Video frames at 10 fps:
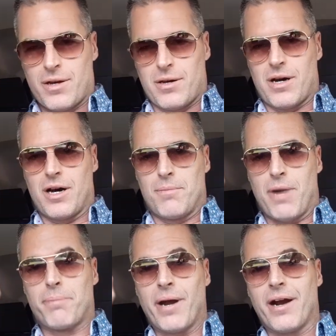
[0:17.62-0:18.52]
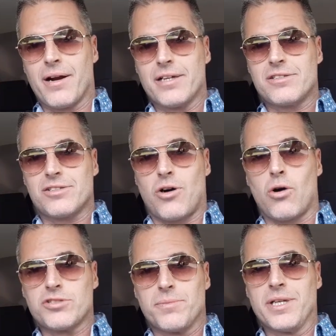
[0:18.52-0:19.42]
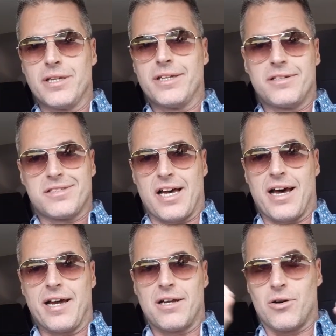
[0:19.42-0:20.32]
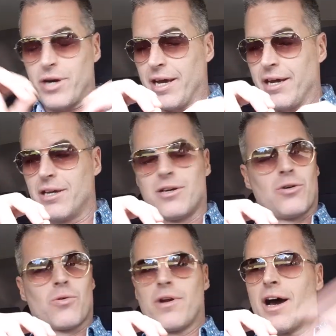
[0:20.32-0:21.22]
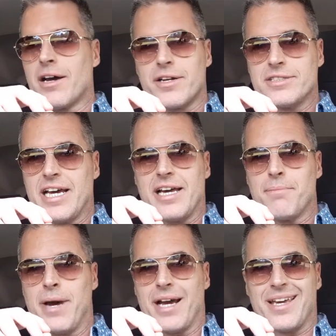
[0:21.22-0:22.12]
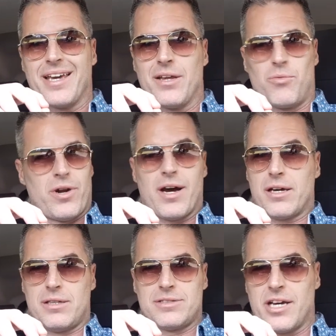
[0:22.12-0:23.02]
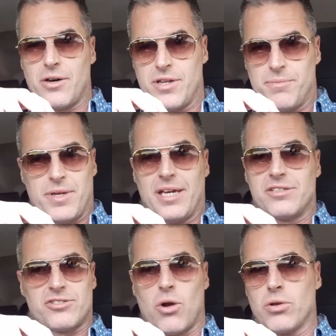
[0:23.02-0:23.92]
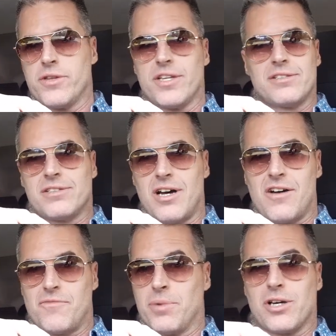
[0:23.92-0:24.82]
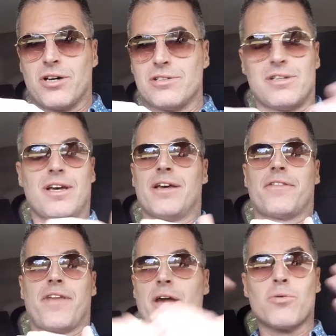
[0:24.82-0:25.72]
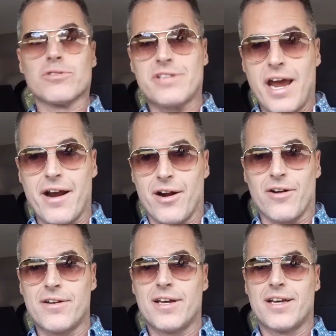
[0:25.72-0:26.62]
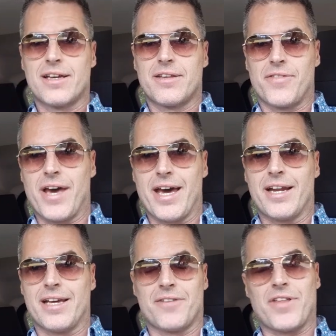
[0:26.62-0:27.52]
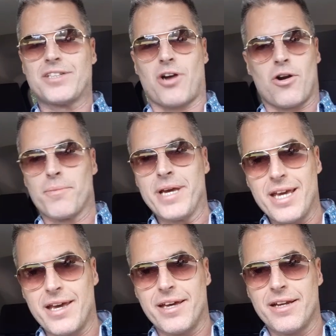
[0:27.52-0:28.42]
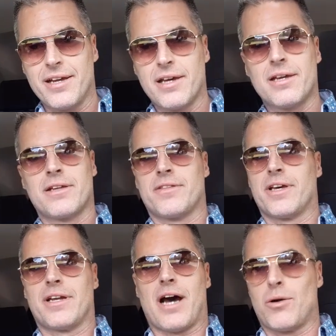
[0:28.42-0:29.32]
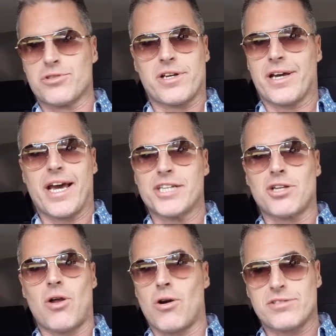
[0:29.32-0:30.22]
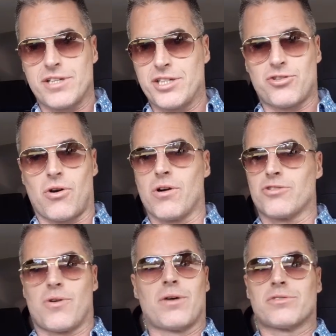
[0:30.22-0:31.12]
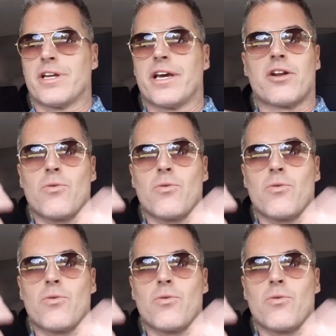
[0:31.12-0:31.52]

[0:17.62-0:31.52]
Uh, my parents ultimately decide, okay, we're not going to take him back in. We're not going to tell them that he's stolen this stuff because they were scared that if they turned me in, then I was going to catch a larceny charge or I was going to get